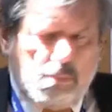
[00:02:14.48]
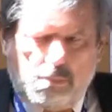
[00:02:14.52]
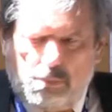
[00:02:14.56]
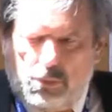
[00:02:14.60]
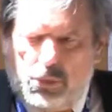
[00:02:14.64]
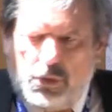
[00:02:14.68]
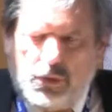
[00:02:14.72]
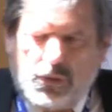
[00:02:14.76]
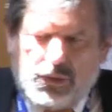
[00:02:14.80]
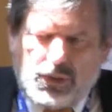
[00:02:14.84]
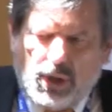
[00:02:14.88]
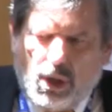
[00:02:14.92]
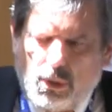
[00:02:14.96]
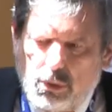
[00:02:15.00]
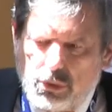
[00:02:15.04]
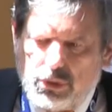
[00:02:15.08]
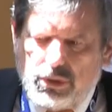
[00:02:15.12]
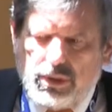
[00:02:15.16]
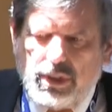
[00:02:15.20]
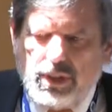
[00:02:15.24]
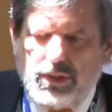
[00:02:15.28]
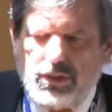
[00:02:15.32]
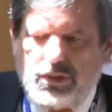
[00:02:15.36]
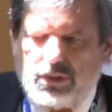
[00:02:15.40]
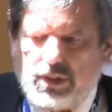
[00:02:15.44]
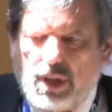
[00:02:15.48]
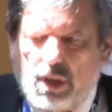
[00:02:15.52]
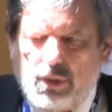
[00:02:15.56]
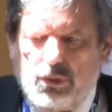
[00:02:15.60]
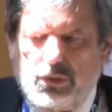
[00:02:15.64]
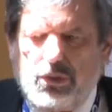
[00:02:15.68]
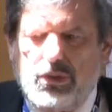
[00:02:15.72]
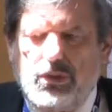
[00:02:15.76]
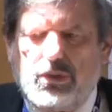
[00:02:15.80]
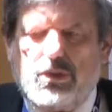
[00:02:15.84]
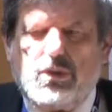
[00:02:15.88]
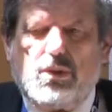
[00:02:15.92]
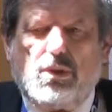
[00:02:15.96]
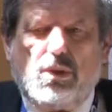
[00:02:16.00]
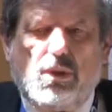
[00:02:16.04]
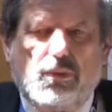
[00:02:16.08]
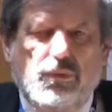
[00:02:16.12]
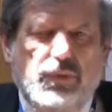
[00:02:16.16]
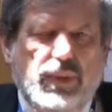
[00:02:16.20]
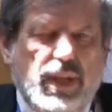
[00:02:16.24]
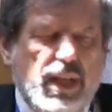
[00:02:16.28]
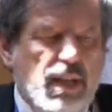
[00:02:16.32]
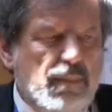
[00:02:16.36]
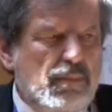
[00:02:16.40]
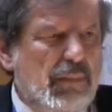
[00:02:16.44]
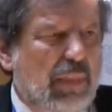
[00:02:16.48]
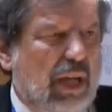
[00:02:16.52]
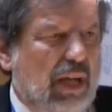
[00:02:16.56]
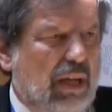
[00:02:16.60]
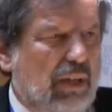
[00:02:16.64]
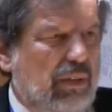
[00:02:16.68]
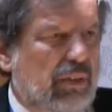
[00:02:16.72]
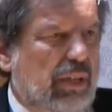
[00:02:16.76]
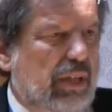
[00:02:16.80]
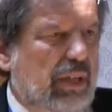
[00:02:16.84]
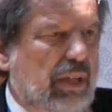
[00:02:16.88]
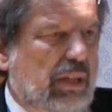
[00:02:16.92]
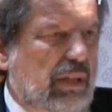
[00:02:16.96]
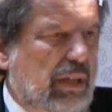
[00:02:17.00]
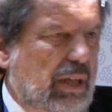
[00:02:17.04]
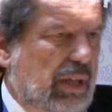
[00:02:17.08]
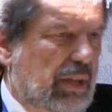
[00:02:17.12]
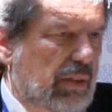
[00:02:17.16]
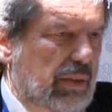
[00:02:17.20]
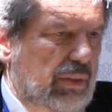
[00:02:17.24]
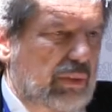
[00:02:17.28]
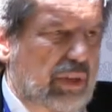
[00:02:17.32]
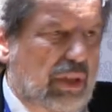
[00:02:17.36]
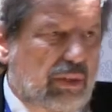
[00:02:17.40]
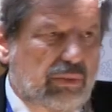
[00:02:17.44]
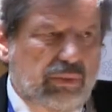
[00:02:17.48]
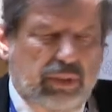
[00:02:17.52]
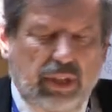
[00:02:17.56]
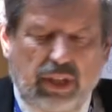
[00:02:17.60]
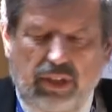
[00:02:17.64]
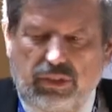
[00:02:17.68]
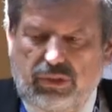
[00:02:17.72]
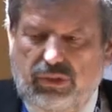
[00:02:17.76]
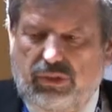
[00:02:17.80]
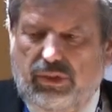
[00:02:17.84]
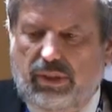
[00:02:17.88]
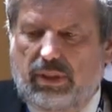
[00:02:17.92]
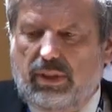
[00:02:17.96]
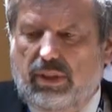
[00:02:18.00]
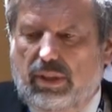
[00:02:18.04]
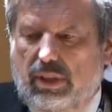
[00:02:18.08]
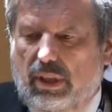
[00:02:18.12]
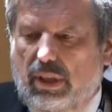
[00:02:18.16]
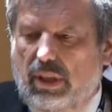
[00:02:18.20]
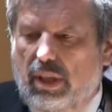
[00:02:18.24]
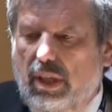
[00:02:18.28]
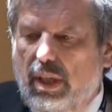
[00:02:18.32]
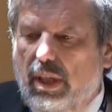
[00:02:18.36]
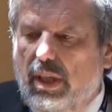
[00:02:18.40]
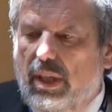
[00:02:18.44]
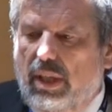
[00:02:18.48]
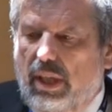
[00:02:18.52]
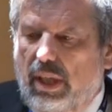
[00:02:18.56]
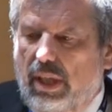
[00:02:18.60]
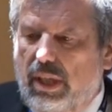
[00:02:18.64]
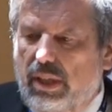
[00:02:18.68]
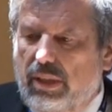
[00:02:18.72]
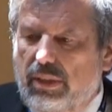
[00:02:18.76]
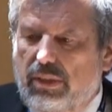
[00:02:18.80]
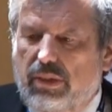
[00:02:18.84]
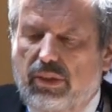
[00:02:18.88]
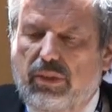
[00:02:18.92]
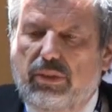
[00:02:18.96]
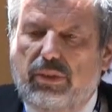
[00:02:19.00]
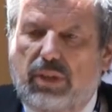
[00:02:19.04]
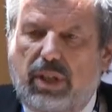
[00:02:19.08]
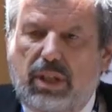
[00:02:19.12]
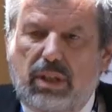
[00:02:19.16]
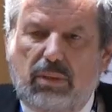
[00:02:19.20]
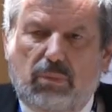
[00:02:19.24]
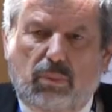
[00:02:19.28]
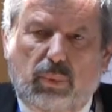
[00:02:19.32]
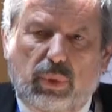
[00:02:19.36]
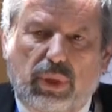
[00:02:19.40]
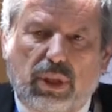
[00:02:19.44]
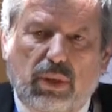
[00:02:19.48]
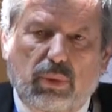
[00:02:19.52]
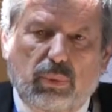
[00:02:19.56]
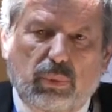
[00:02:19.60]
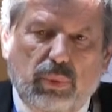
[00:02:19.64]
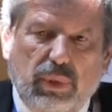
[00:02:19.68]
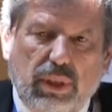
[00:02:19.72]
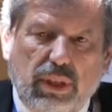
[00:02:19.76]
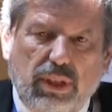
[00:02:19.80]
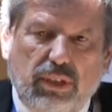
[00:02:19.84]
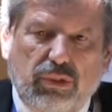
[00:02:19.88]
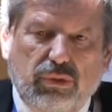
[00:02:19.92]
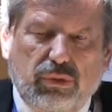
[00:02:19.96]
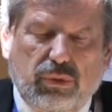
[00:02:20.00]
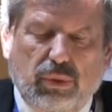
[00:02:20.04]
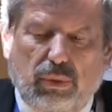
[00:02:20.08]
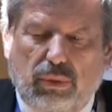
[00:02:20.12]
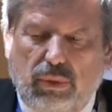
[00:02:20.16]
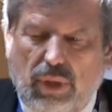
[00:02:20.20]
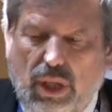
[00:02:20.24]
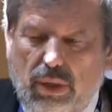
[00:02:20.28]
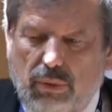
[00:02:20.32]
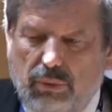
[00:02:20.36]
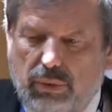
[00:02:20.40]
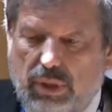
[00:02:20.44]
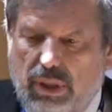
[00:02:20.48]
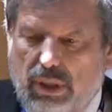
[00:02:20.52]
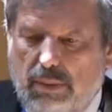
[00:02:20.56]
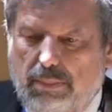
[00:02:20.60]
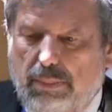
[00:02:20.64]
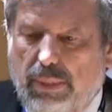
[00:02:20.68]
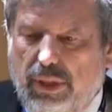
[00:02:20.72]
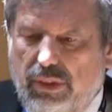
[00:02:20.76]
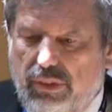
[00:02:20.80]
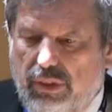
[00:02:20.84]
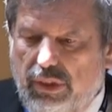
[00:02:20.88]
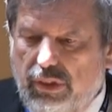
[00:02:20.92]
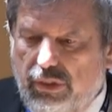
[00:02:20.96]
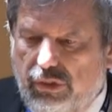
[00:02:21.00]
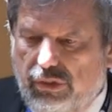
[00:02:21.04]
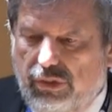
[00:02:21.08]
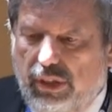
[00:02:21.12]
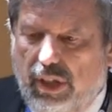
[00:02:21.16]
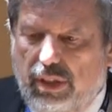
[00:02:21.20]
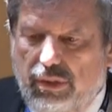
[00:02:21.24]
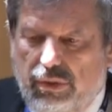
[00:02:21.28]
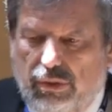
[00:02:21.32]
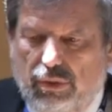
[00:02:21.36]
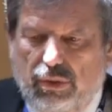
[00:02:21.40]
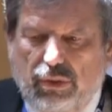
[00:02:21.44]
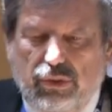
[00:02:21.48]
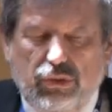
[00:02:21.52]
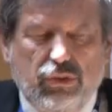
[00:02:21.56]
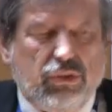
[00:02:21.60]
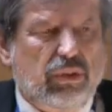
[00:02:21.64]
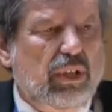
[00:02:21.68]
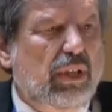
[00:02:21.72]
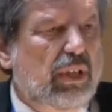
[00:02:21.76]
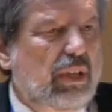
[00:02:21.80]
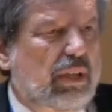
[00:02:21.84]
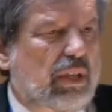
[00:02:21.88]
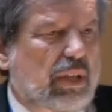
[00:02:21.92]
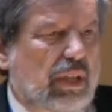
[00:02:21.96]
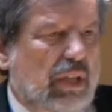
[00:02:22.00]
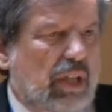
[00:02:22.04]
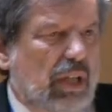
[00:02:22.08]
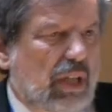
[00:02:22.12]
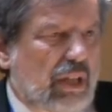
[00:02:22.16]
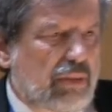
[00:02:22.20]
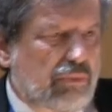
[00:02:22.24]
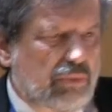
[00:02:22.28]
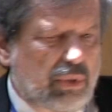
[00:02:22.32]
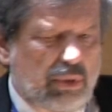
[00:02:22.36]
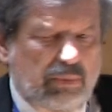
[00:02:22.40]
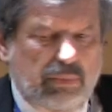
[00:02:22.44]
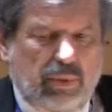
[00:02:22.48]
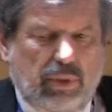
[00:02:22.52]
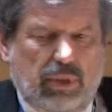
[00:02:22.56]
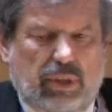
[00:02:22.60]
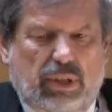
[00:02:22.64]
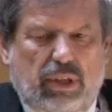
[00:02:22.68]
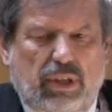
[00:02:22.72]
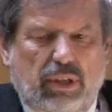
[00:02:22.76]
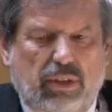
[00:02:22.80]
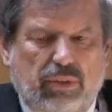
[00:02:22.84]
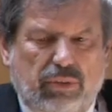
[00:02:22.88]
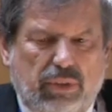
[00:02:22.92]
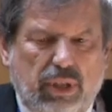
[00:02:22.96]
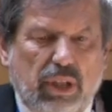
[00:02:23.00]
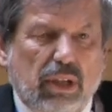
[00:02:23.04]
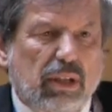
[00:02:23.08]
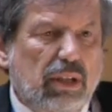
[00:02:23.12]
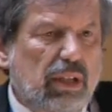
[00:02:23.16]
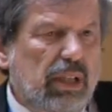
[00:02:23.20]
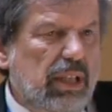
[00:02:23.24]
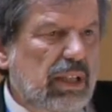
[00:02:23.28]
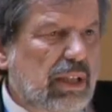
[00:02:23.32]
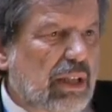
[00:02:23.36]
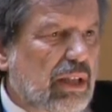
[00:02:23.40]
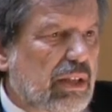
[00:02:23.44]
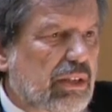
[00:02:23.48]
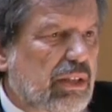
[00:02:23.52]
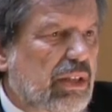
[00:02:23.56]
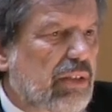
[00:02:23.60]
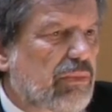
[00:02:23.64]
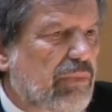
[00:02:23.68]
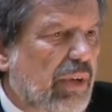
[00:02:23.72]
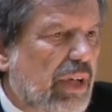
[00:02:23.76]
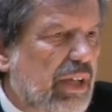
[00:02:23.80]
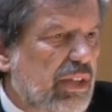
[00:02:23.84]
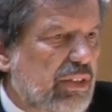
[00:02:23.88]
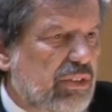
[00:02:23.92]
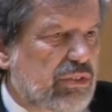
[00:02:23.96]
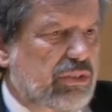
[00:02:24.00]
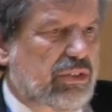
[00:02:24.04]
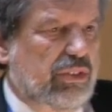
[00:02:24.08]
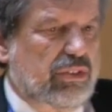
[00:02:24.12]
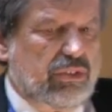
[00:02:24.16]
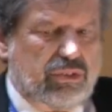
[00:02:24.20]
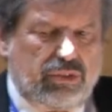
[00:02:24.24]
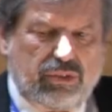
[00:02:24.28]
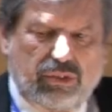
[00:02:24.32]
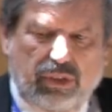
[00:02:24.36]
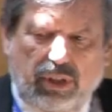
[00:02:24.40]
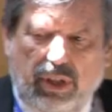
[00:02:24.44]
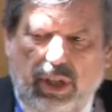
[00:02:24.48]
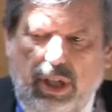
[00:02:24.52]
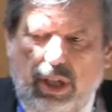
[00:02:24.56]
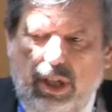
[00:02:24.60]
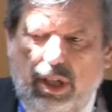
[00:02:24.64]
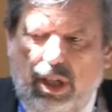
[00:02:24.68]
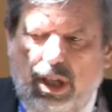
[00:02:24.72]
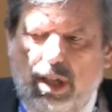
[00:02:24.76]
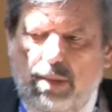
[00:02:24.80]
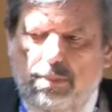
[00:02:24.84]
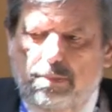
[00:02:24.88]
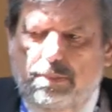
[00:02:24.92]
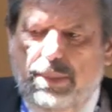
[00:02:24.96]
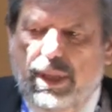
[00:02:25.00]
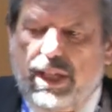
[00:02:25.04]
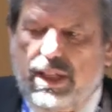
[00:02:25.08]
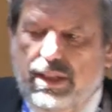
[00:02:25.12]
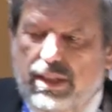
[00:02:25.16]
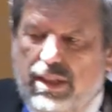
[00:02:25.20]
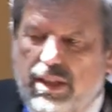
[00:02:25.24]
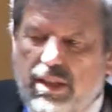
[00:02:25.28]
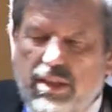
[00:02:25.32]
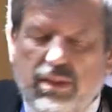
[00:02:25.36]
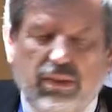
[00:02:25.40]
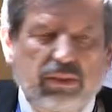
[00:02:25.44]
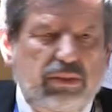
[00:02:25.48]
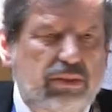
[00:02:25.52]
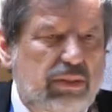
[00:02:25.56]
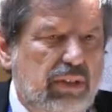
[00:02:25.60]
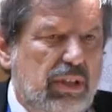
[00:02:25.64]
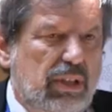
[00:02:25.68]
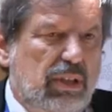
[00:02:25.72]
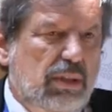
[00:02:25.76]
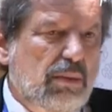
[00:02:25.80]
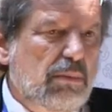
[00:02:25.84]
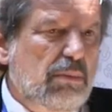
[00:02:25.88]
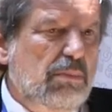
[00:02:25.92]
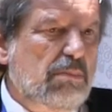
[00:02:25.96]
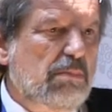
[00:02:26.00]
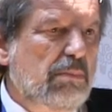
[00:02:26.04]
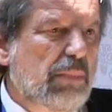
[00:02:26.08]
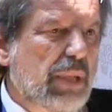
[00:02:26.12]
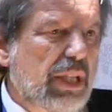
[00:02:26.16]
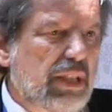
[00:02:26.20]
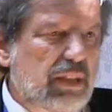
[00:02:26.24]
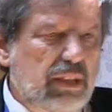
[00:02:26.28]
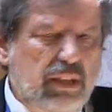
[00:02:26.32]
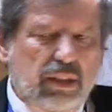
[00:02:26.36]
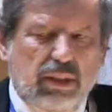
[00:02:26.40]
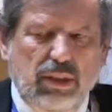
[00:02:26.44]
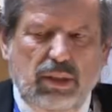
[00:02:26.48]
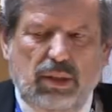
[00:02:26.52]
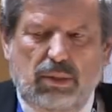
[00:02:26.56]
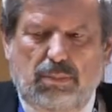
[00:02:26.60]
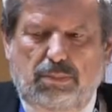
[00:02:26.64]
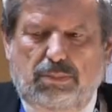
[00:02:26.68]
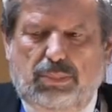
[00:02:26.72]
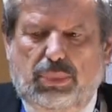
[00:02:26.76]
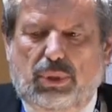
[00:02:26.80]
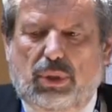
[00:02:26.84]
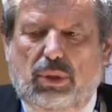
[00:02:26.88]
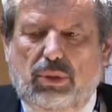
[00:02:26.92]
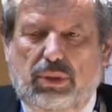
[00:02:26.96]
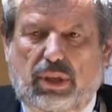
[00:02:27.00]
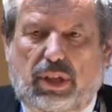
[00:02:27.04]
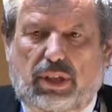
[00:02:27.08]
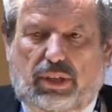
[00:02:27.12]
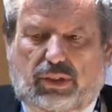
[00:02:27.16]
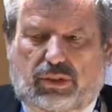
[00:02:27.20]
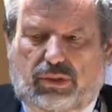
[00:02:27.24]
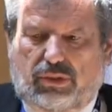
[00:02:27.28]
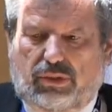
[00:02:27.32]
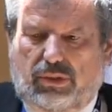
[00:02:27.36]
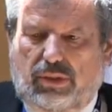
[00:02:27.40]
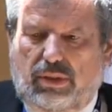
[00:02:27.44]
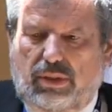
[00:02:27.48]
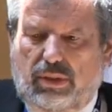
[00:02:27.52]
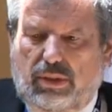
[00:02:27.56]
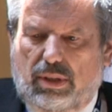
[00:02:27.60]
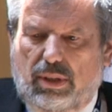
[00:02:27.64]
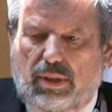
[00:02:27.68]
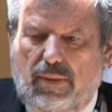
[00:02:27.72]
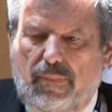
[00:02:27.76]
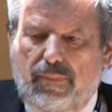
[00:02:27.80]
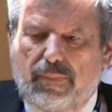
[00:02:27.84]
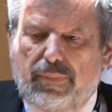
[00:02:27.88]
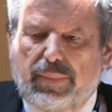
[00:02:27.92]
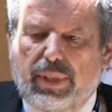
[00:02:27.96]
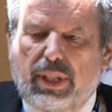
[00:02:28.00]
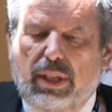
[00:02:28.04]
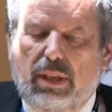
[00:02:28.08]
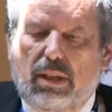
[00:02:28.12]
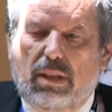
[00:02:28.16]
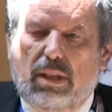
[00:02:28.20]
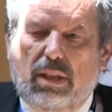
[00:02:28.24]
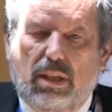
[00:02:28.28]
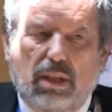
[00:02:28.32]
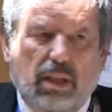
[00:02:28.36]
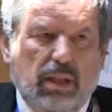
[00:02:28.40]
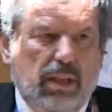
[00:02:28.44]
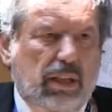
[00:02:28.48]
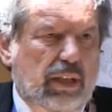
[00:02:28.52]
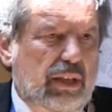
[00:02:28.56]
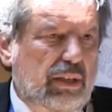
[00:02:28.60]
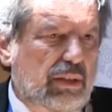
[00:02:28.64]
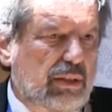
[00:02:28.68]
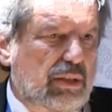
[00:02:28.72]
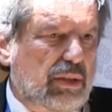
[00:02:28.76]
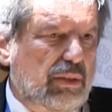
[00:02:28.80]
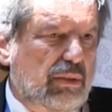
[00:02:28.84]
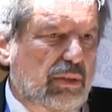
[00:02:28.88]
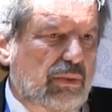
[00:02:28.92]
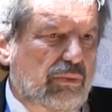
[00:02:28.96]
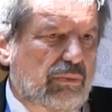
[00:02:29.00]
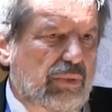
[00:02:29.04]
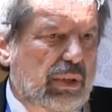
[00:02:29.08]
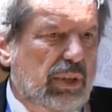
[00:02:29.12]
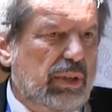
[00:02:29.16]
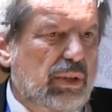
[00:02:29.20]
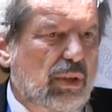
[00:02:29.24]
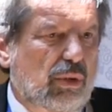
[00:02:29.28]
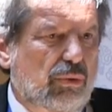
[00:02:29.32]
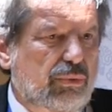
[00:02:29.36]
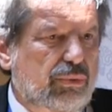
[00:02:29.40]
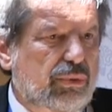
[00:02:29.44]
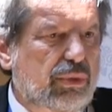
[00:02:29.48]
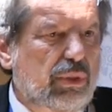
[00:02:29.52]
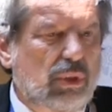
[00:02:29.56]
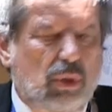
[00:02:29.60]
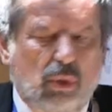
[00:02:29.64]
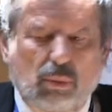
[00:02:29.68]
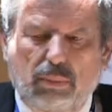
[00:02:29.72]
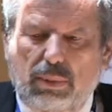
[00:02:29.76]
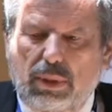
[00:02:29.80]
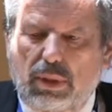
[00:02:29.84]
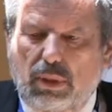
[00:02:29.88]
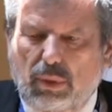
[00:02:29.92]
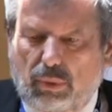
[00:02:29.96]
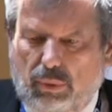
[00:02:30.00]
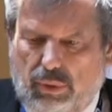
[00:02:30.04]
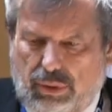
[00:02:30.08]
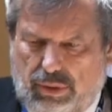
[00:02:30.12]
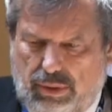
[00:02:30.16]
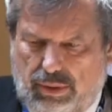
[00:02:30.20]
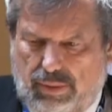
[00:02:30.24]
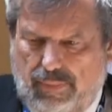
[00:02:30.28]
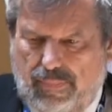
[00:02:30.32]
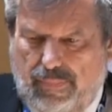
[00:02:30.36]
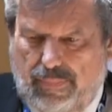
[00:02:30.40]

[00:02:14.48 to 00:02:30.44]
Thousands and thousands of them are around us, yeah? And we are really surrounded by these sensors everywhere. They are little devices embedded in many products, yeah? And very often overlooked.